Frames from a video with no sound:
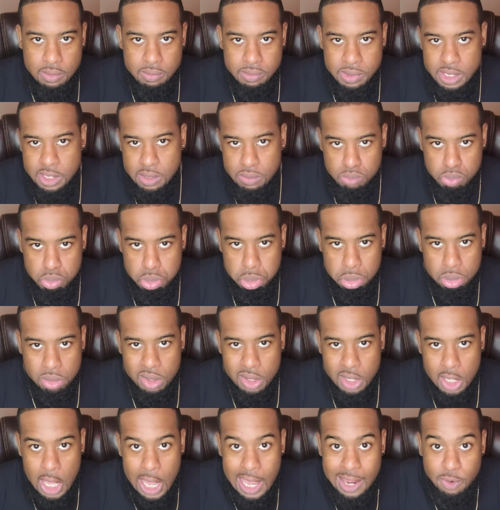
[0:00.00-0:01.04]
I
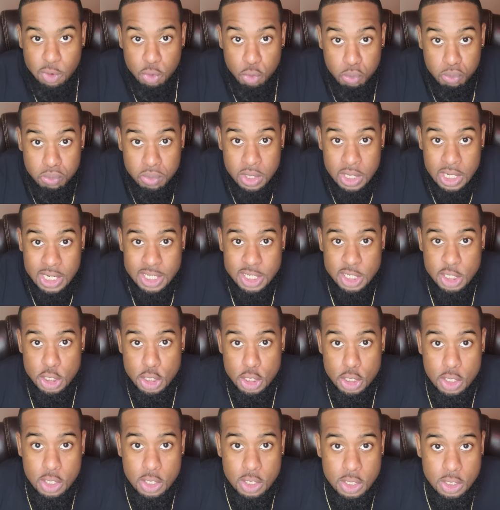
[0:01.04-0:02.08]
mean, not
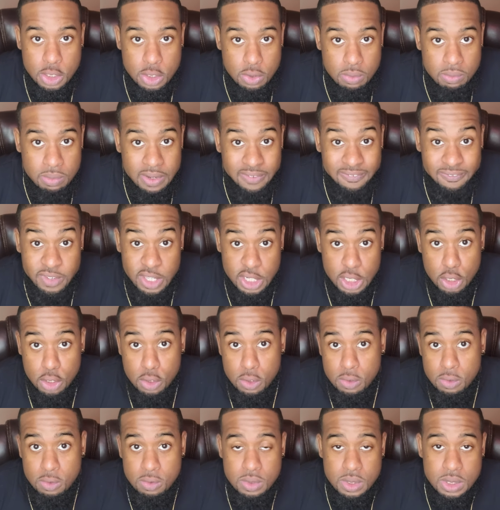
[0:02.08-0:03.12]
necessarily too many
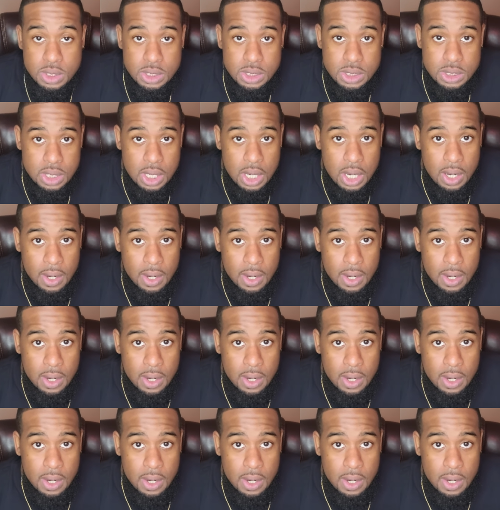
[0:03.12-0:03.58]
videos.